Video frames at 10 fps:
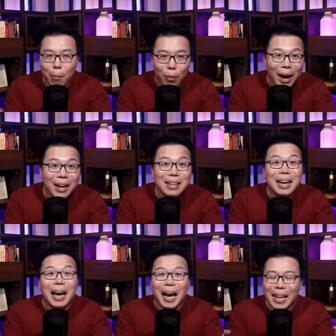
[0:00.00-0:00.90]
a big
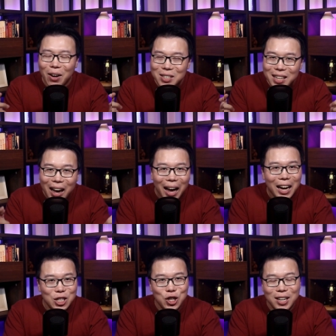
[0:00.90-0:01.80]
brand, there is a
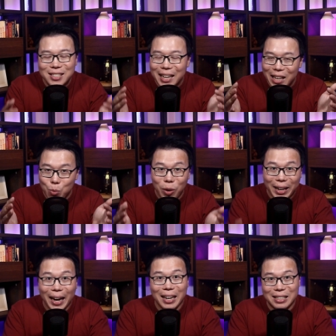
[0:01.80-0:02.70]
high chance that
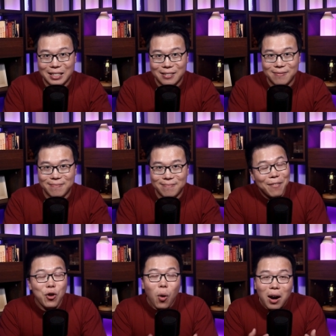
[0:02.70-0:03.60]
you will get it.
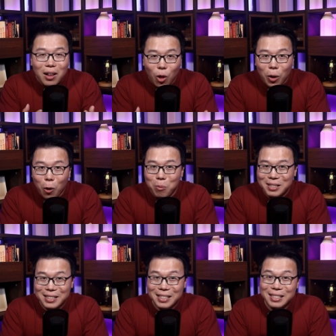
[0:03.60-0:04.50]
And if you are a
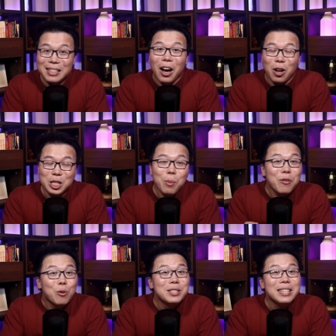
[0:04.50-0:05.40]
local business, on
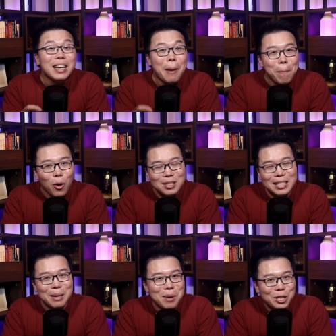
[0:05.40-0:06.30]
top of using the
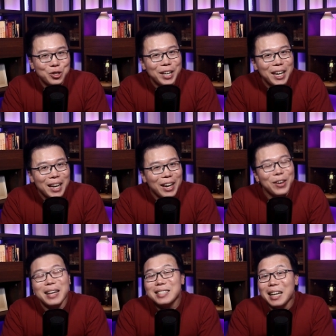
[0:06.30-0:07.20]
import schema trick,
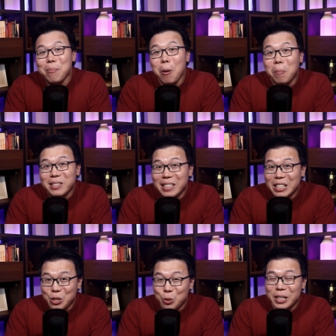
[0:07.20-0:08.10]
you can set up your
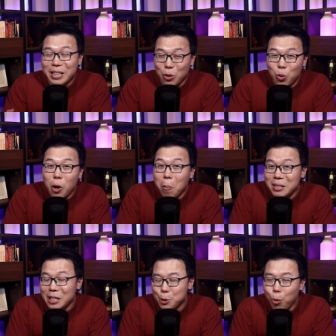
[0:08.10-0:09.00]
business using the
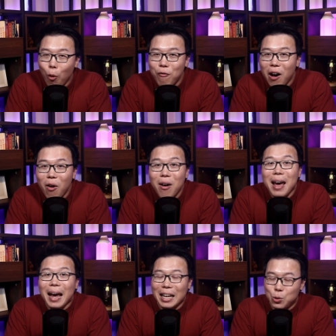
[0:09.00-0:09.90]
Google Business Profile,